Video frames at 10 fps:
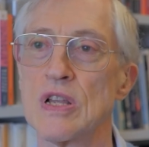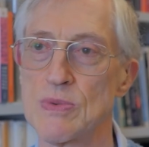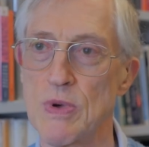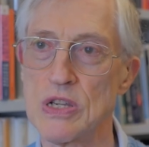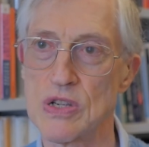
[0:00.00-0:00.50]
the
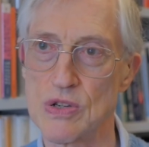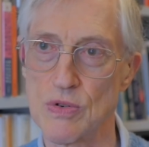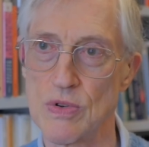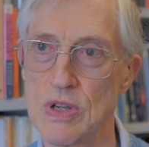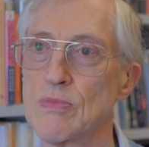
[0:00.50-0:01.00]
space is
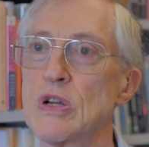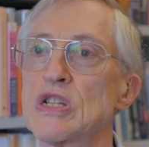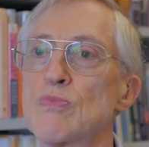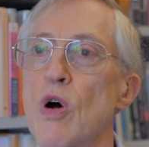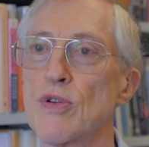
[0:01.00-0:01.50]
too space is much
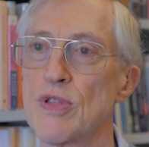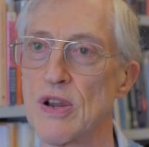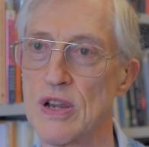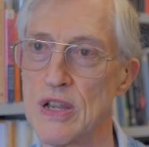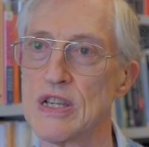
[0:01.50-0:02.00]
too smaller
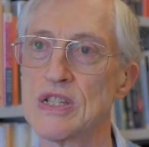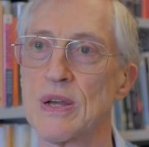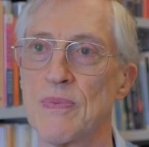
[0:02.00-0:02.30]
than it is.